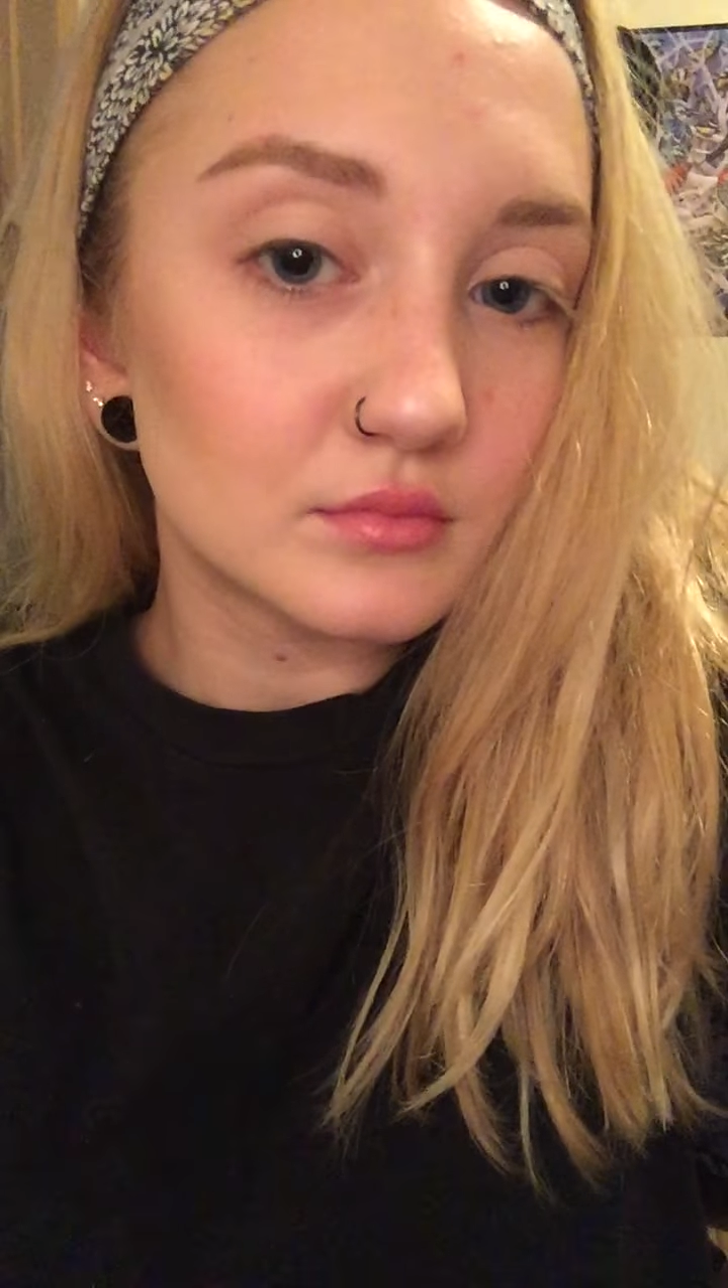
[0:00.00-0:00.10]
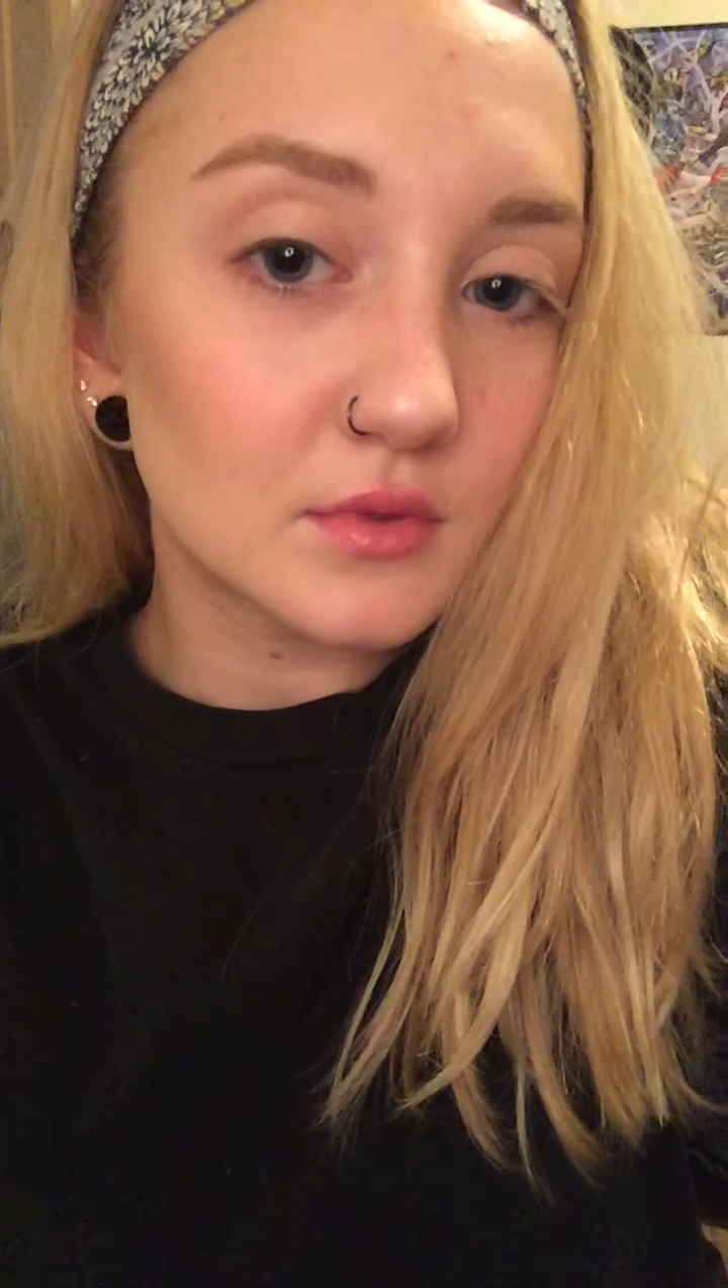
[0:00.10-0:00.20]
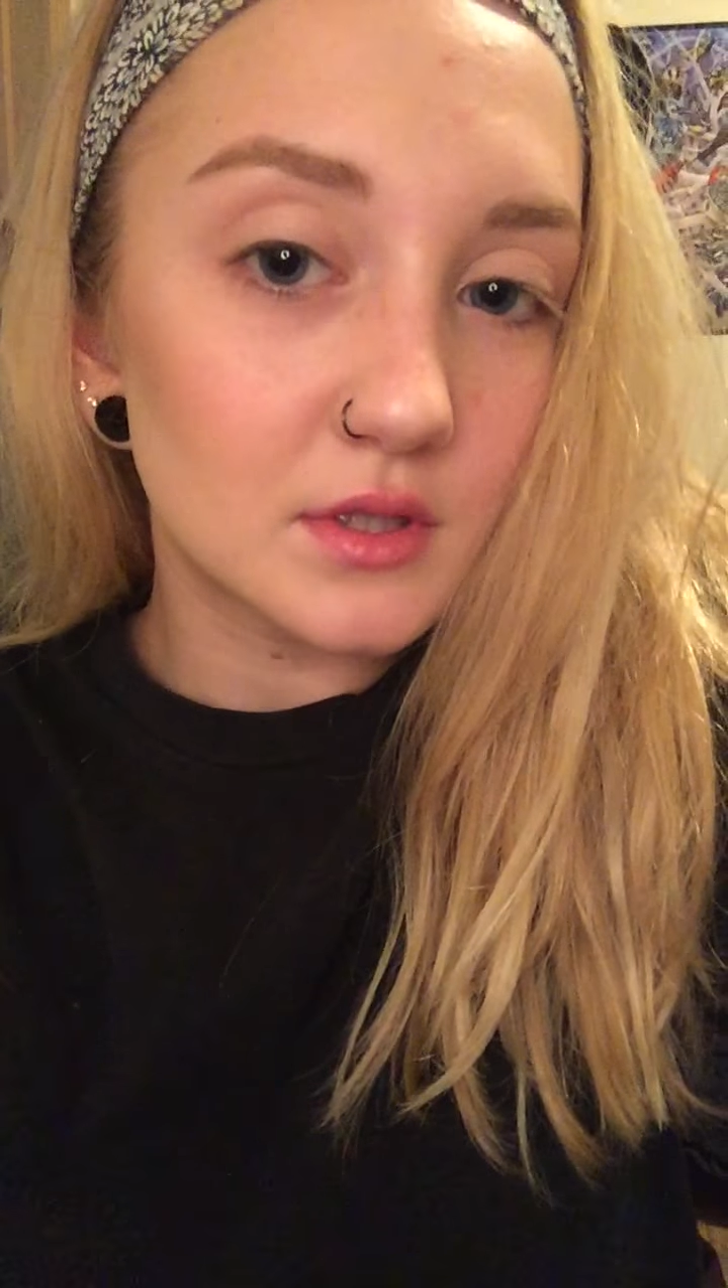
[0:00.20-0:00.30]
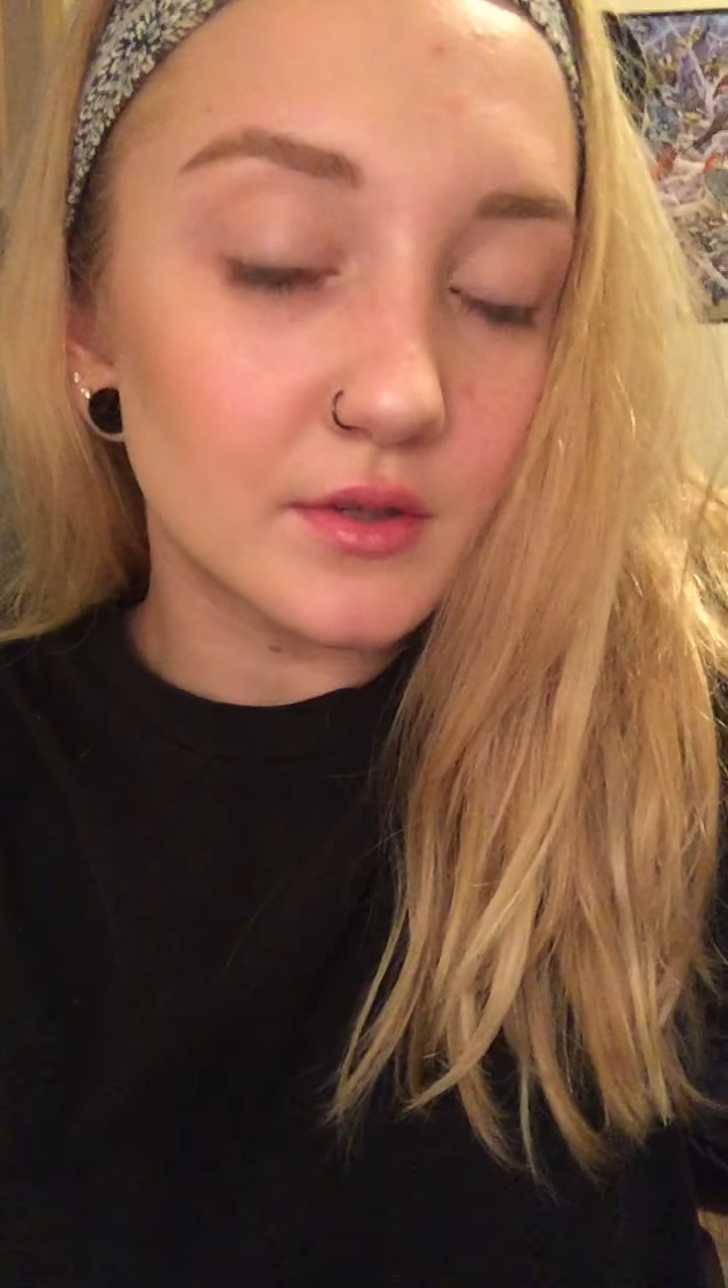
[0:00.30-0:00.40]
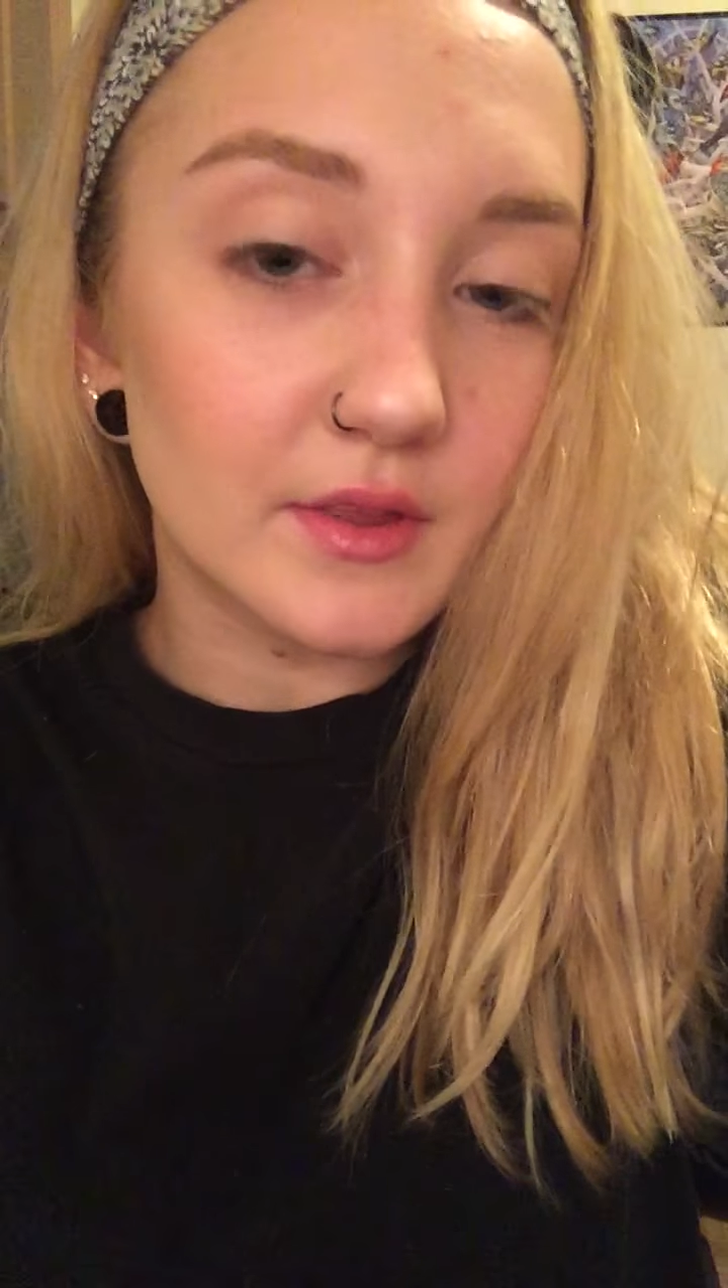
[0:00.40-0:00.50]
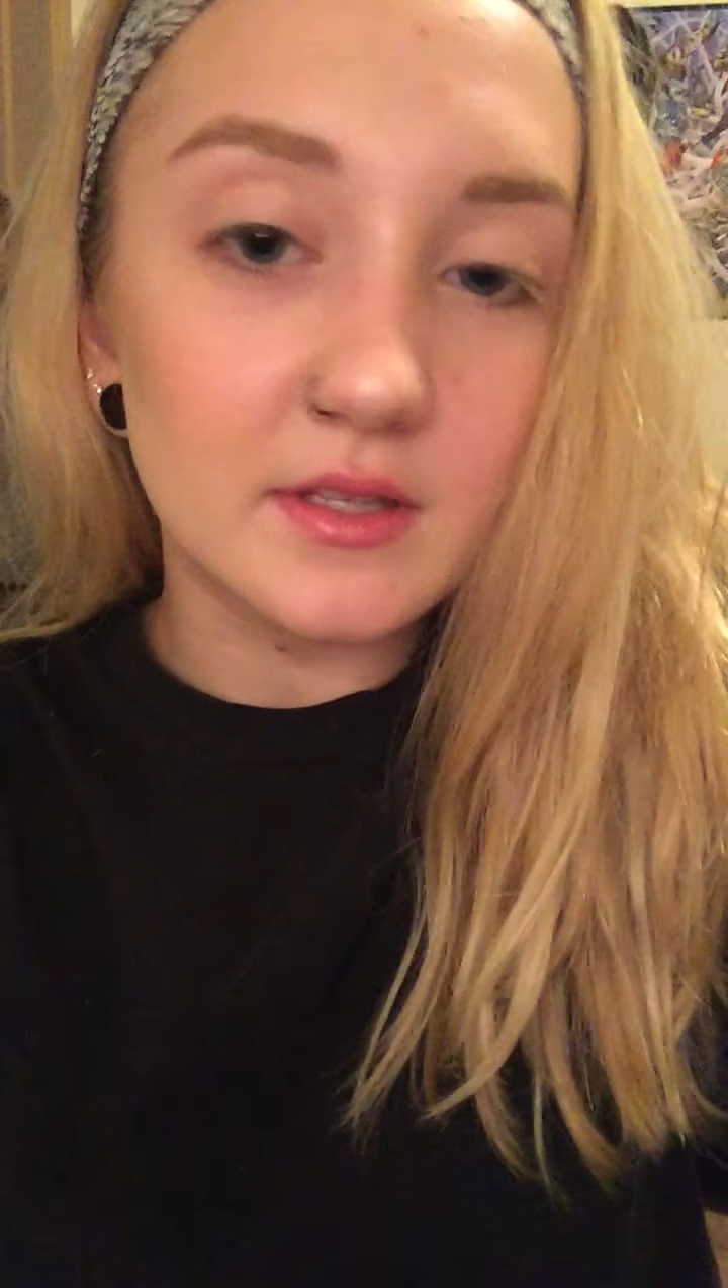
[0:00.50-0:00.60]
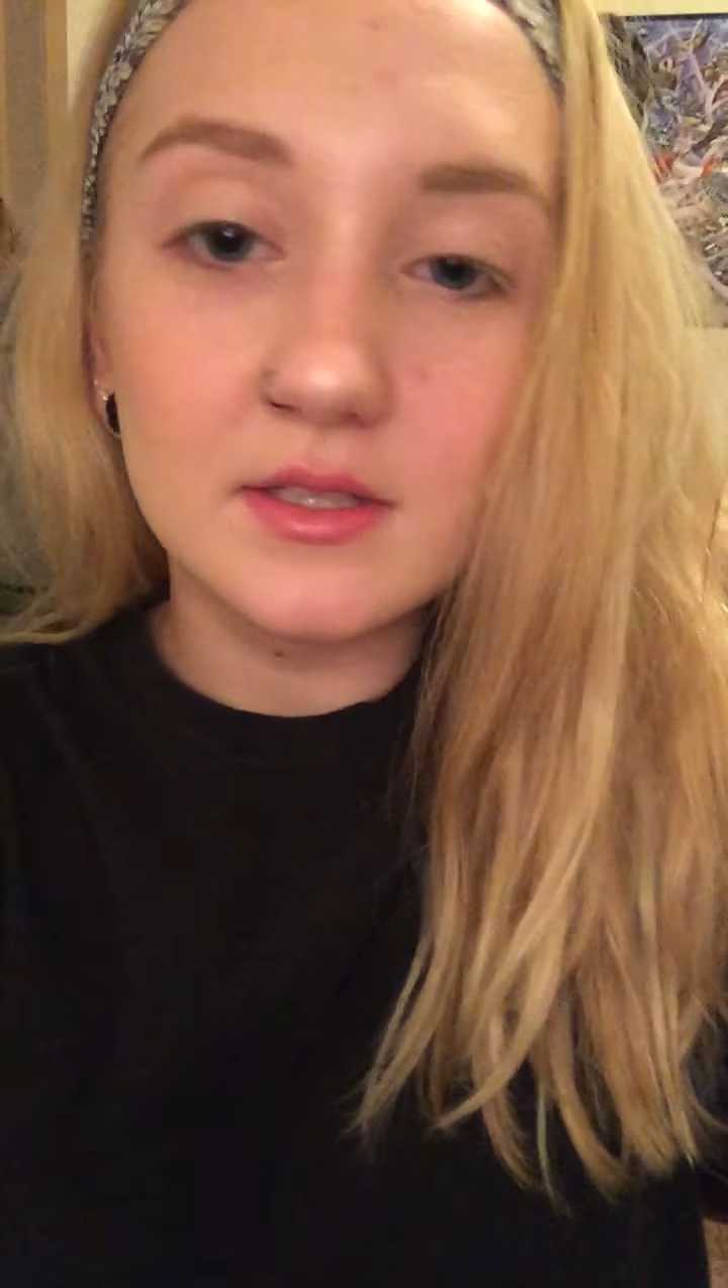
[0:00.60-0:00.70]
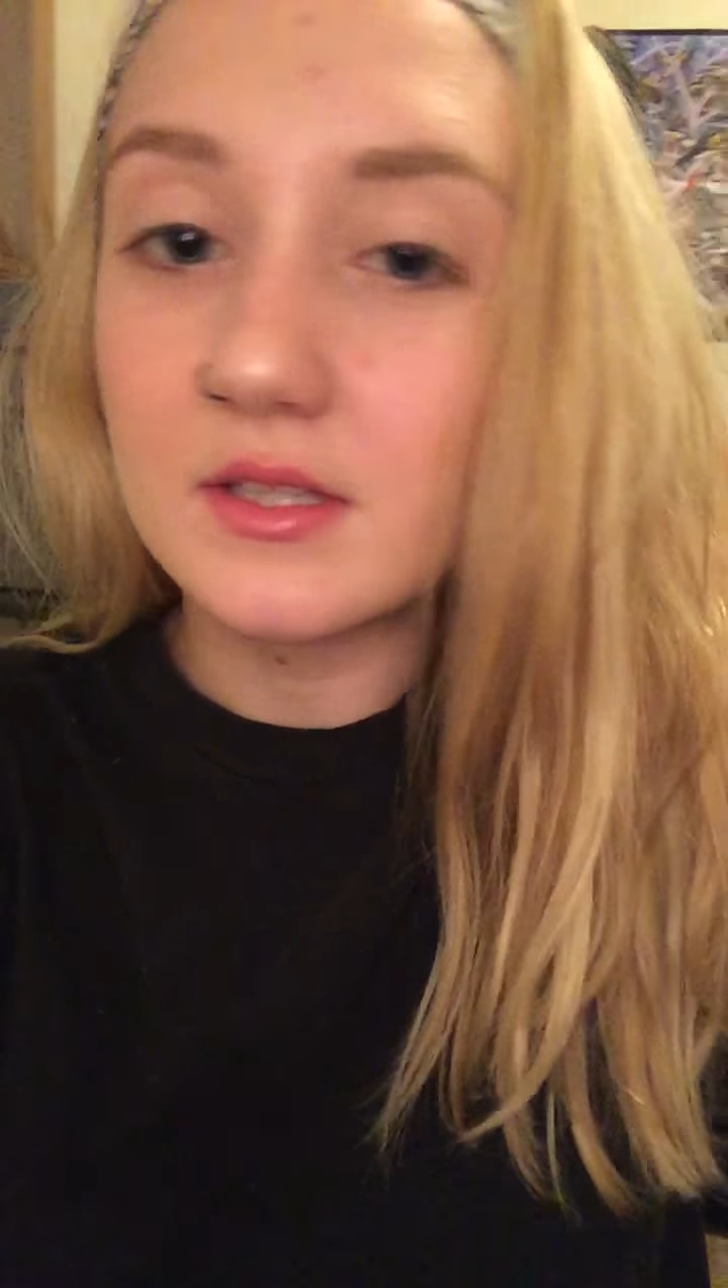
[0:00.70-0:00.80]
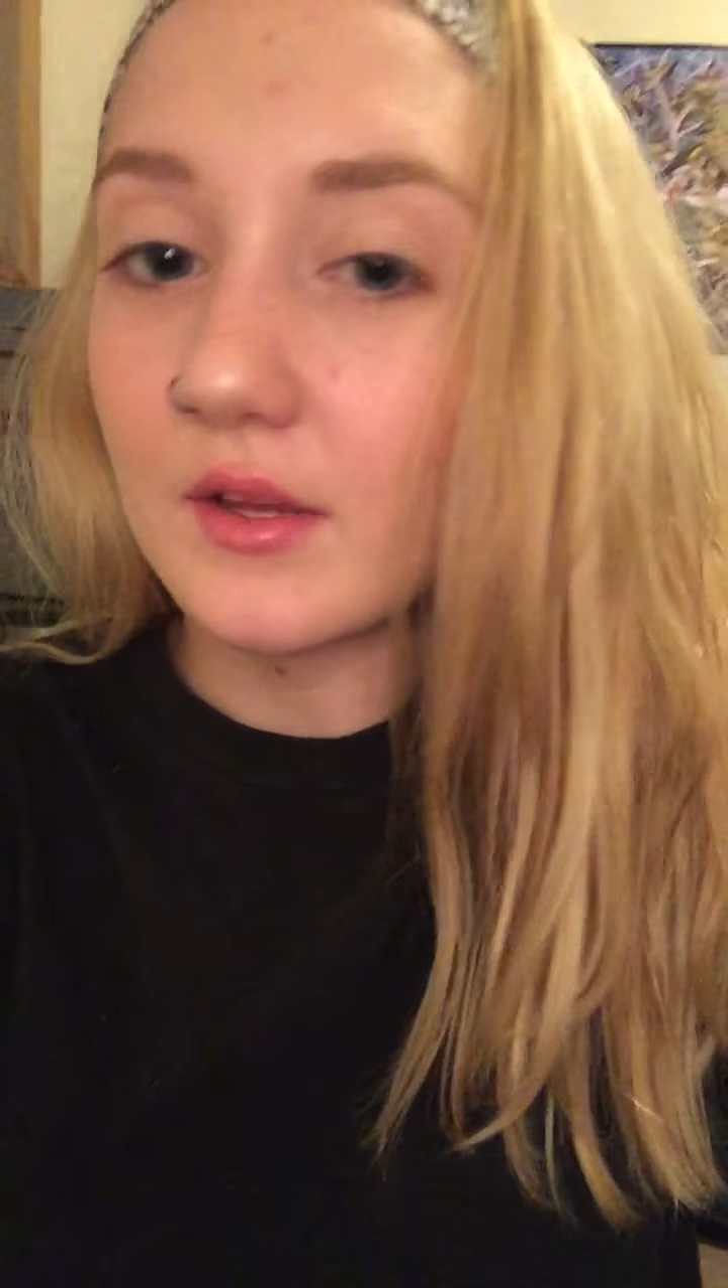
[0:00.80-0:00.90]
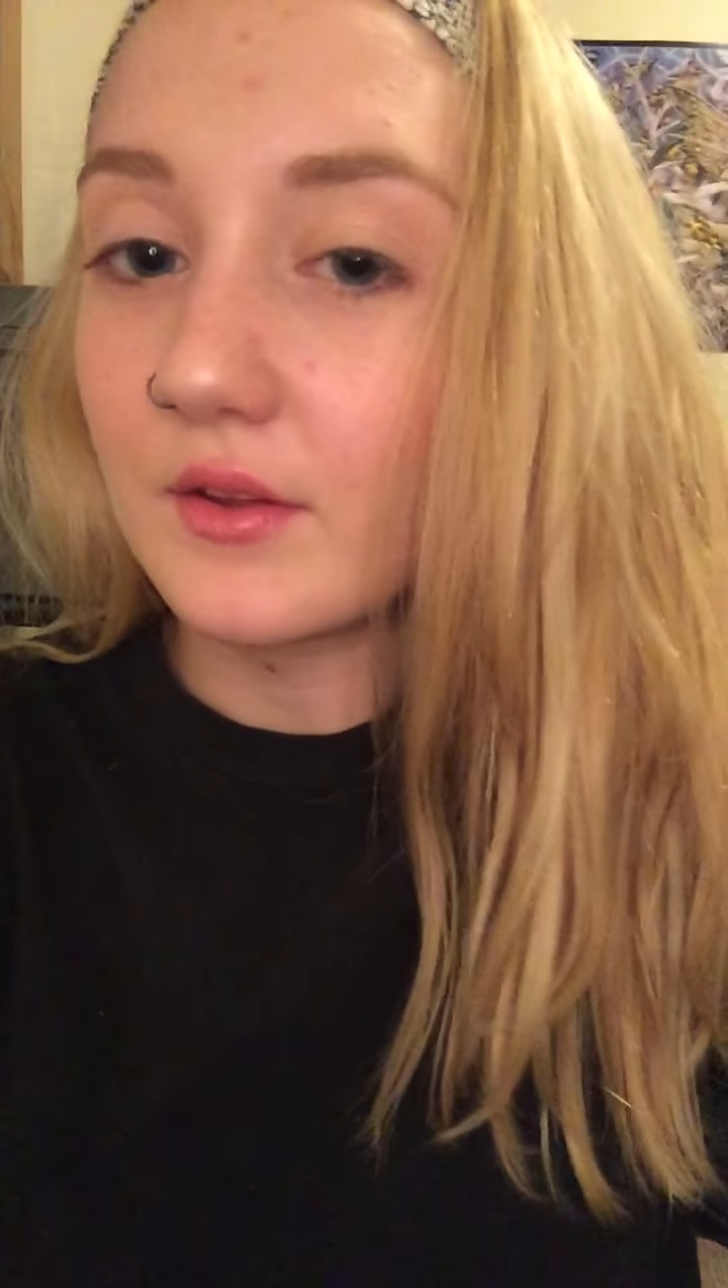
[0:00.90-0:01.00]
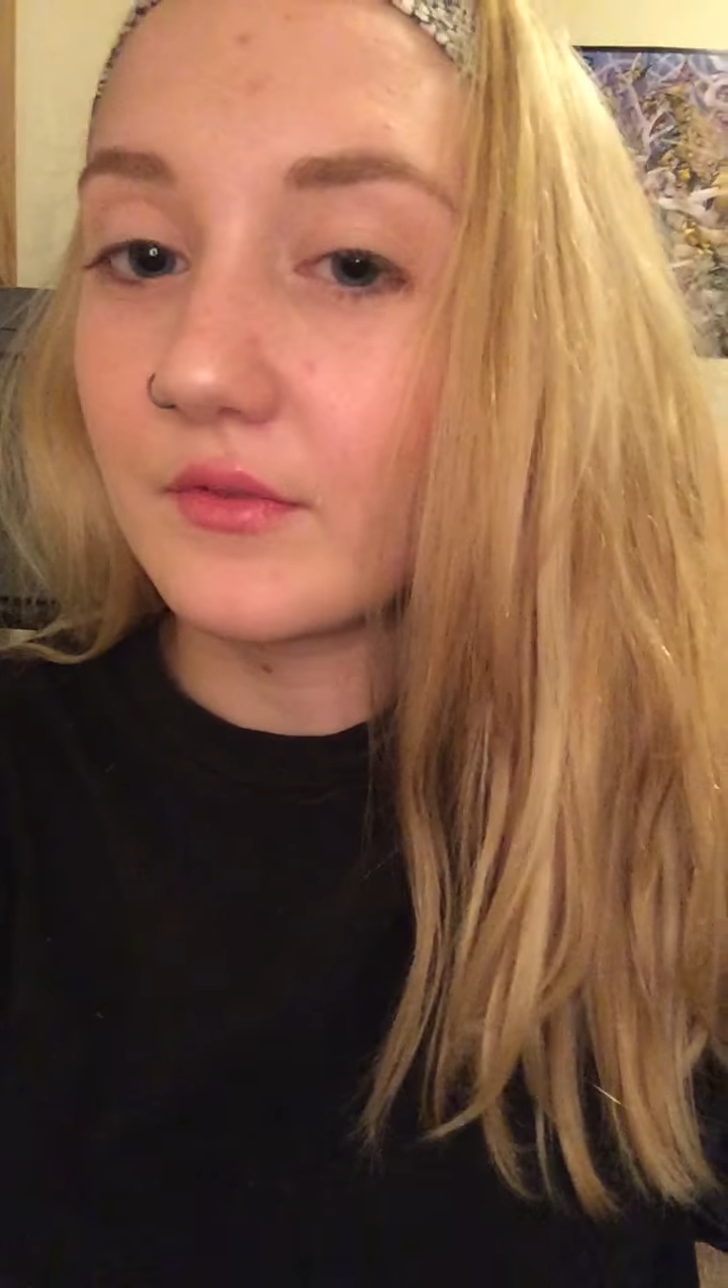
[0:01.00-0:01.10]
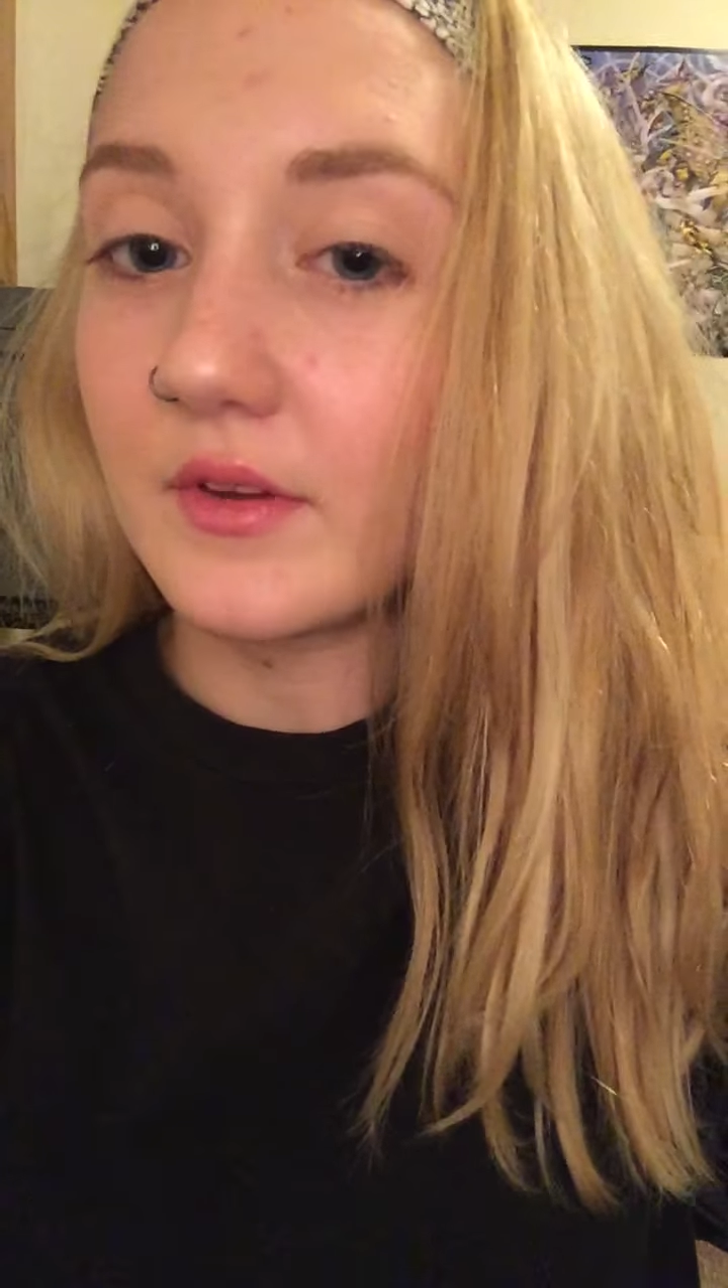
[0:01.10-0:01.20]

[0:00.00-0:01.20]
So this is how the